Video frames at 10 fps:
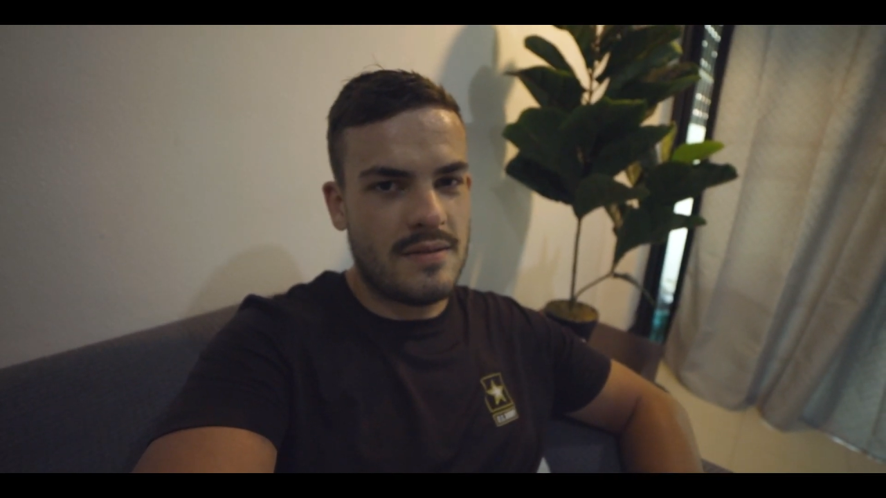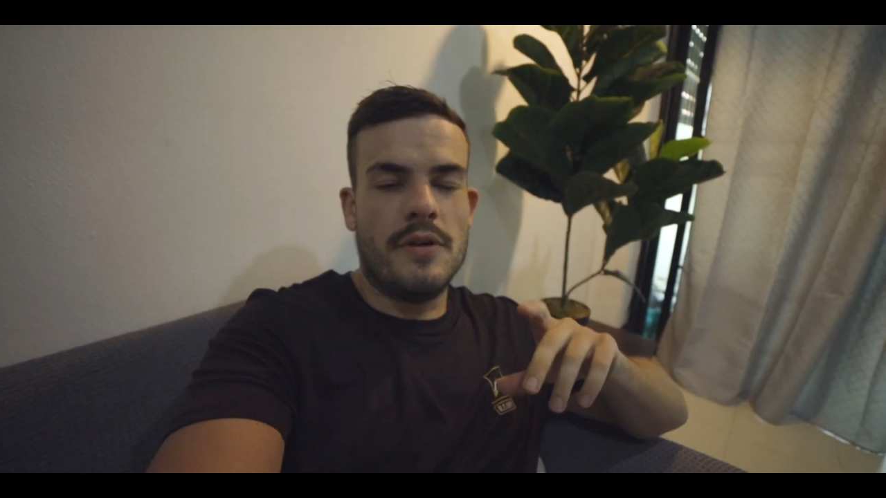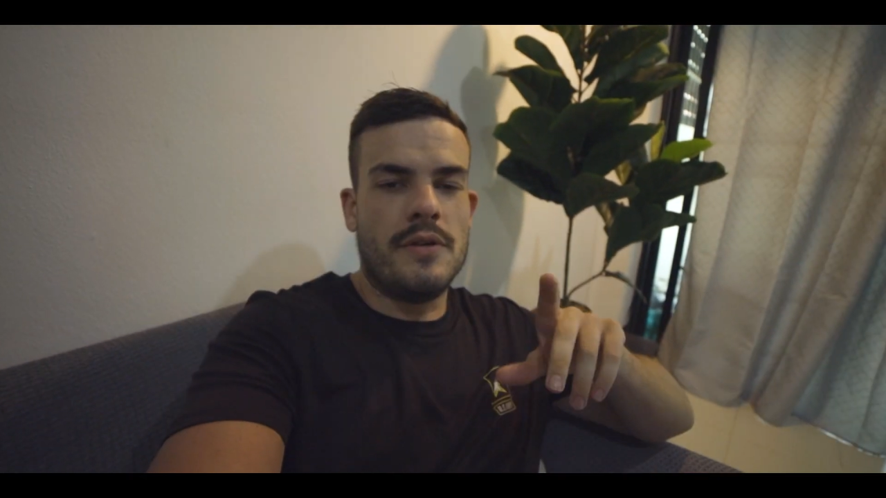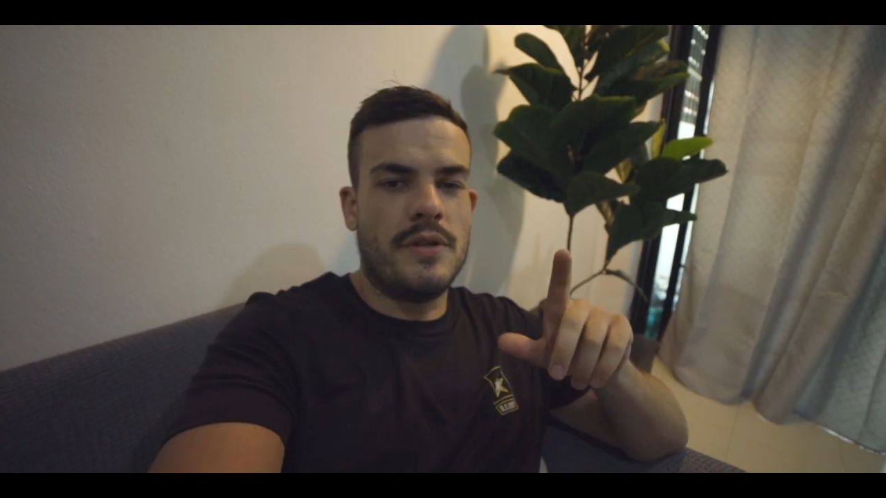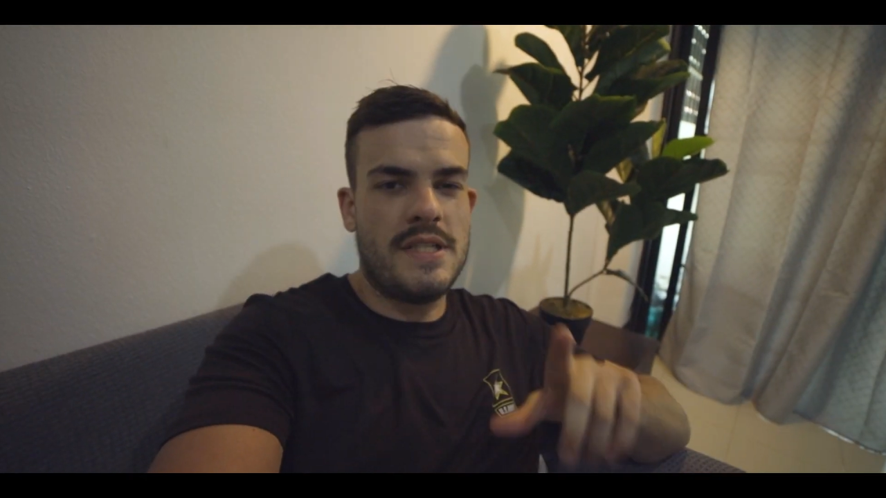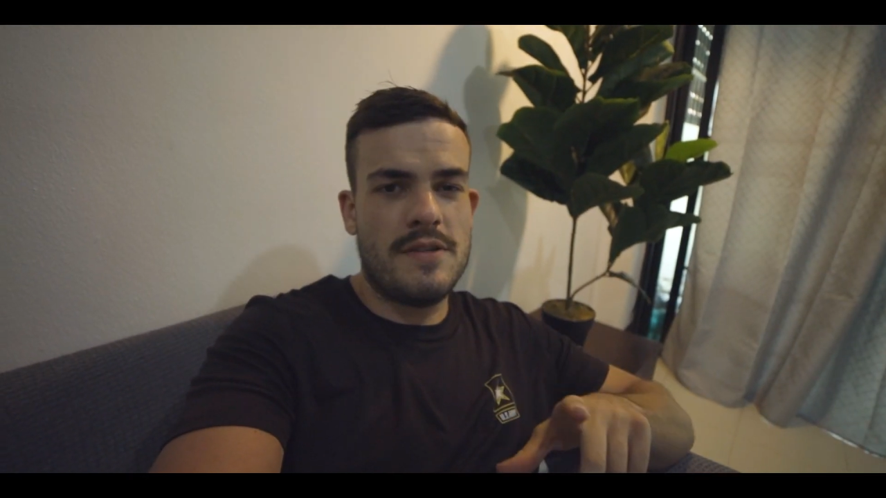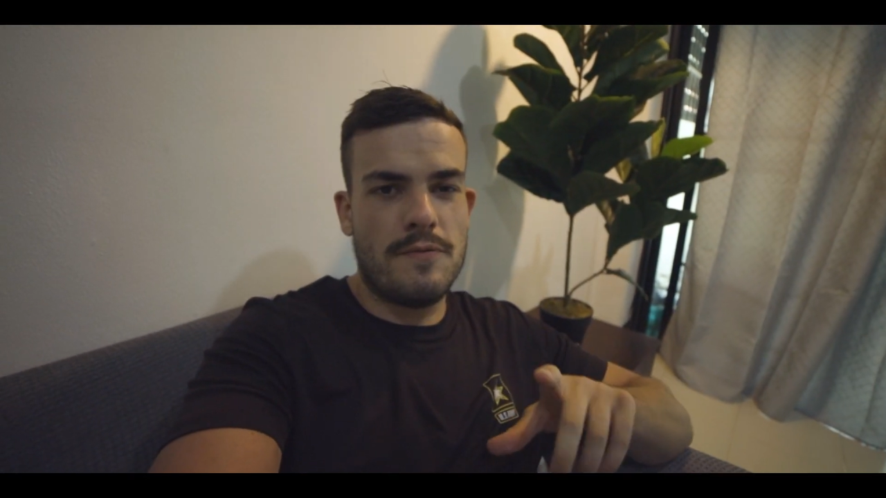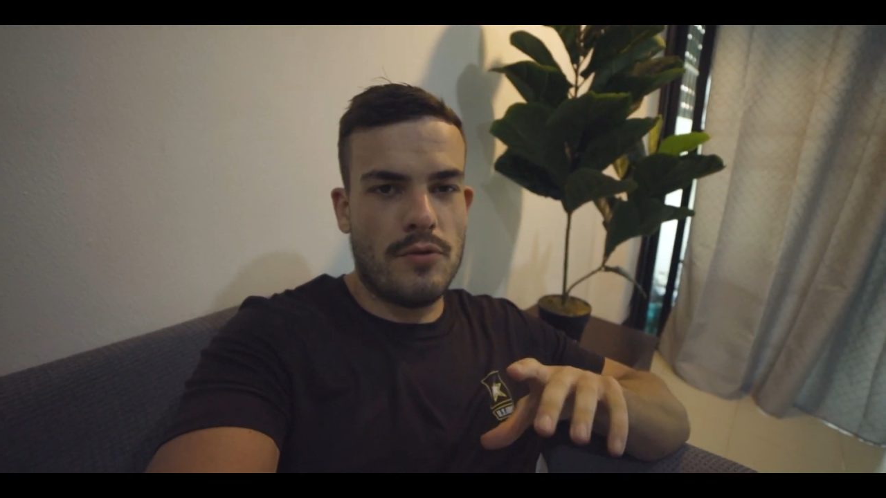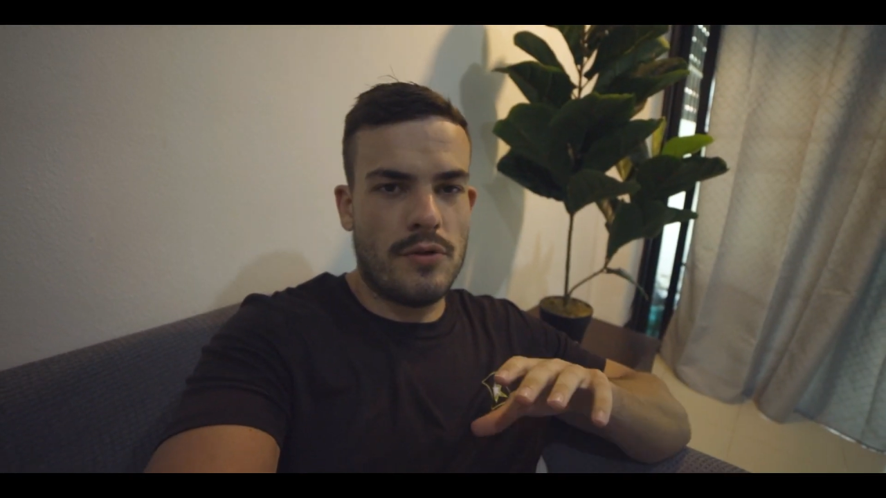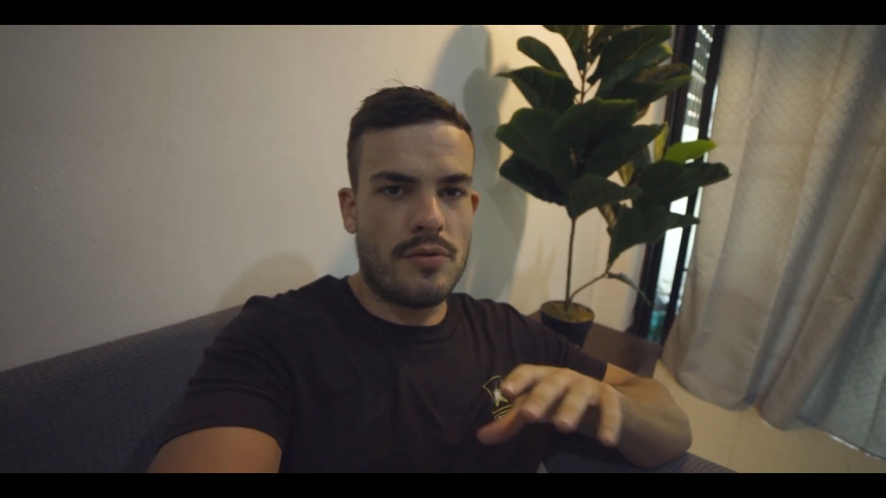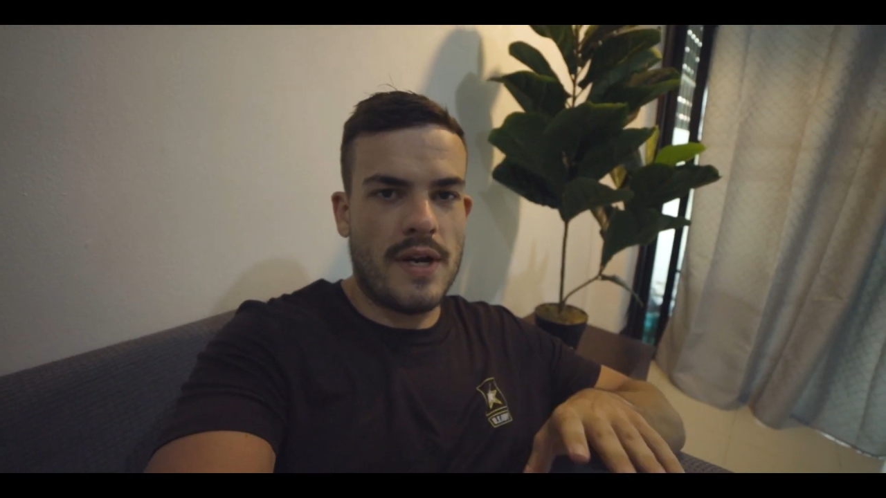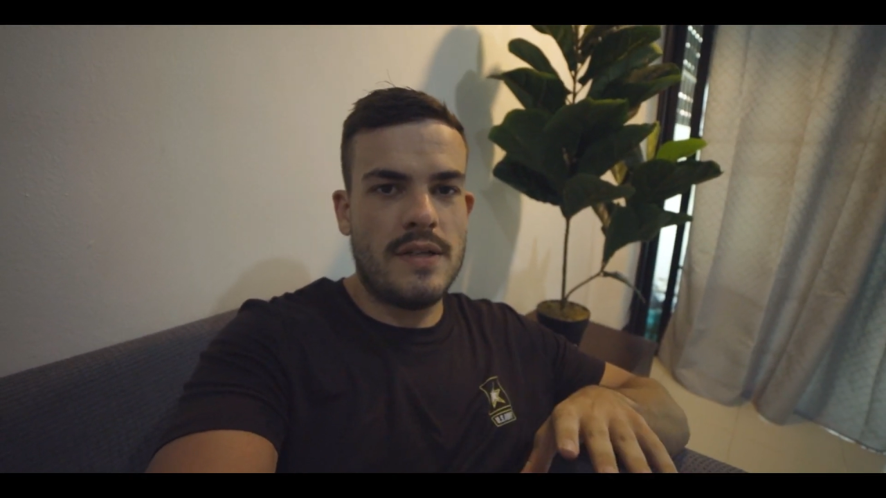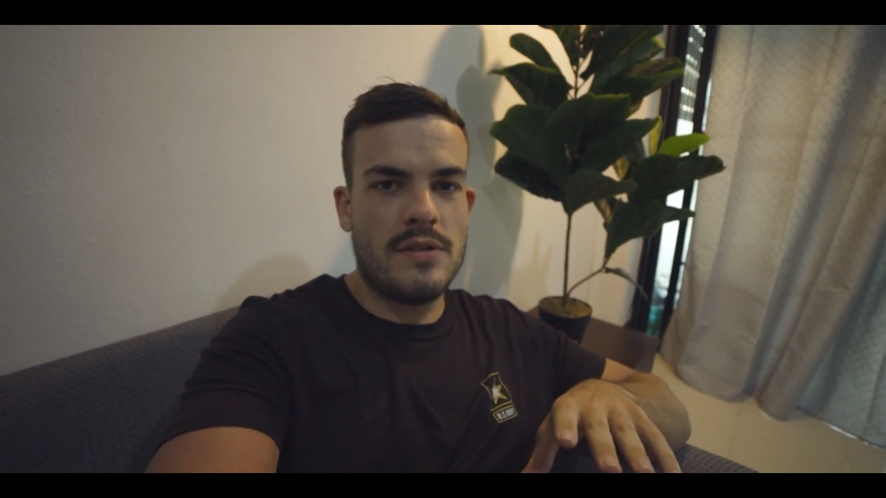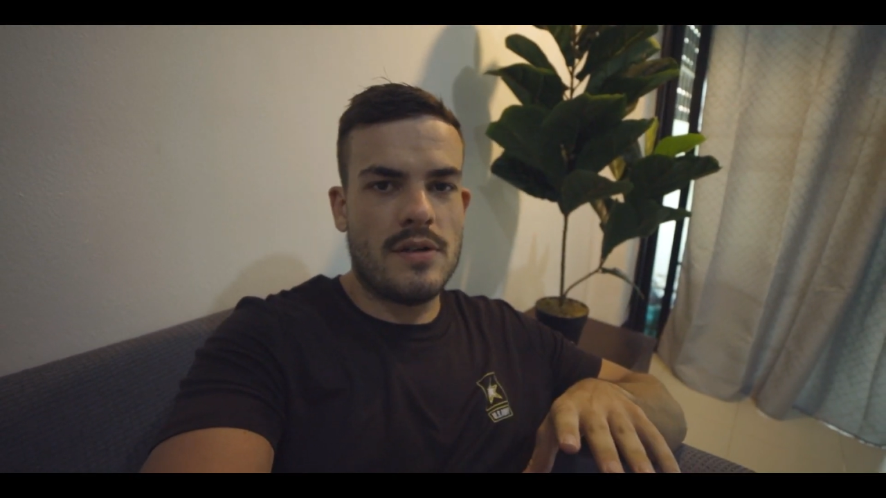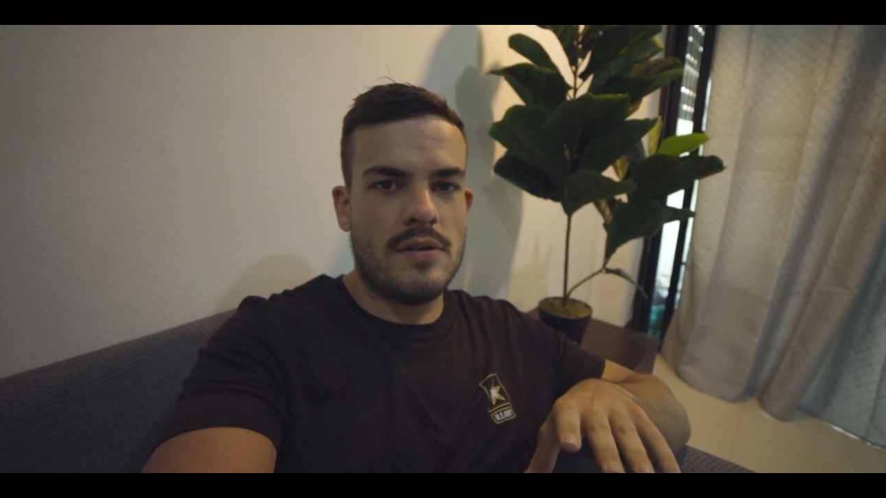The reason for the
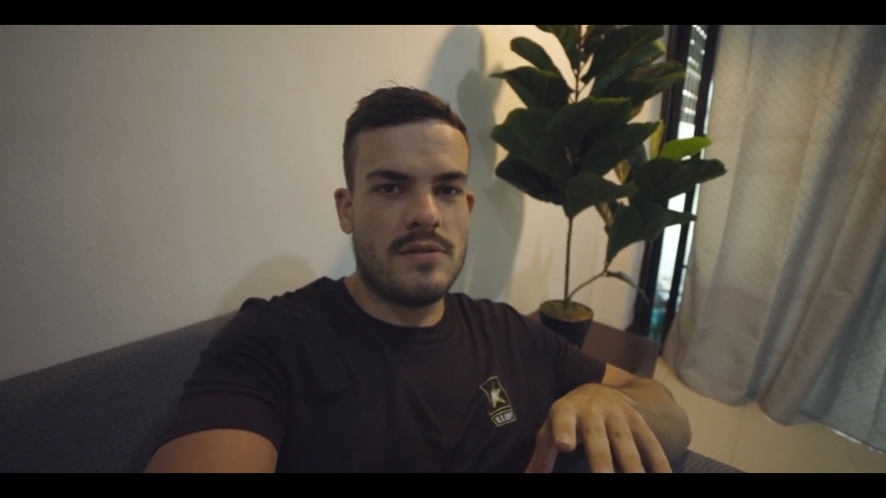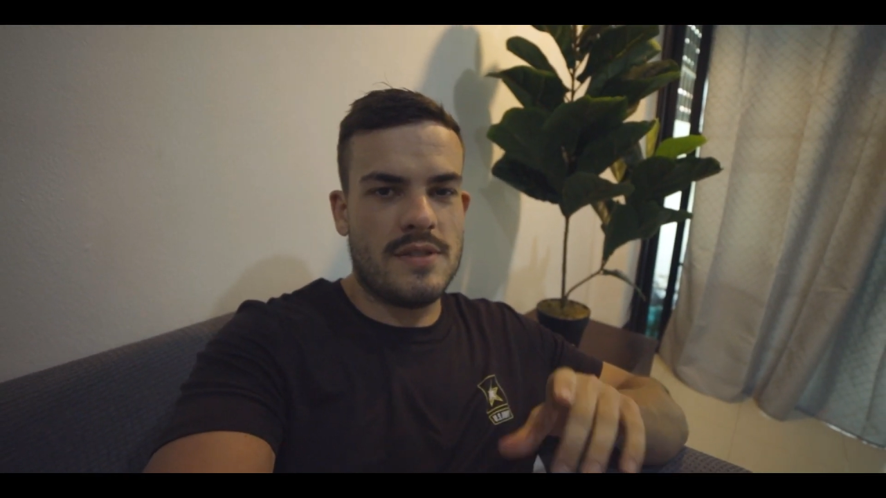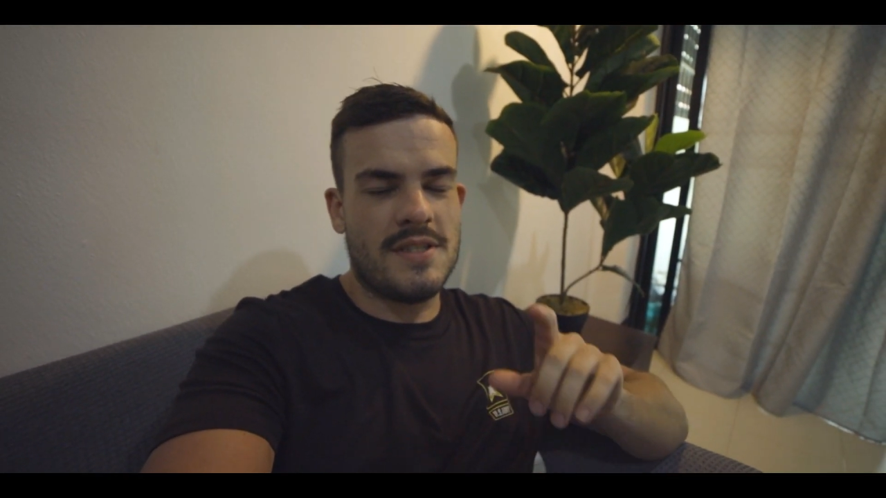raincoat